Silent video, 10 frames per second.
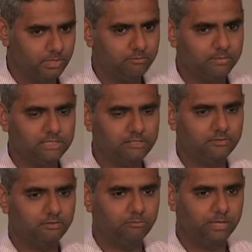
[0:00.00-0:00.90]
images
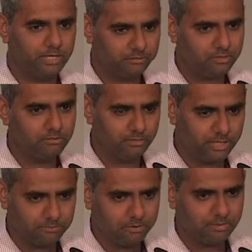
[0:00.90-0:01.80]
from
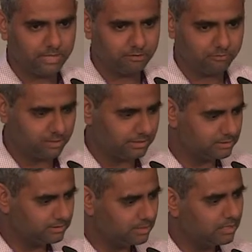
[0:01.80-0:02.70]
multiple
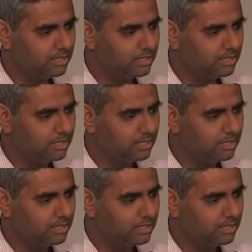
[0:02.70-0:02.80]
magnifications,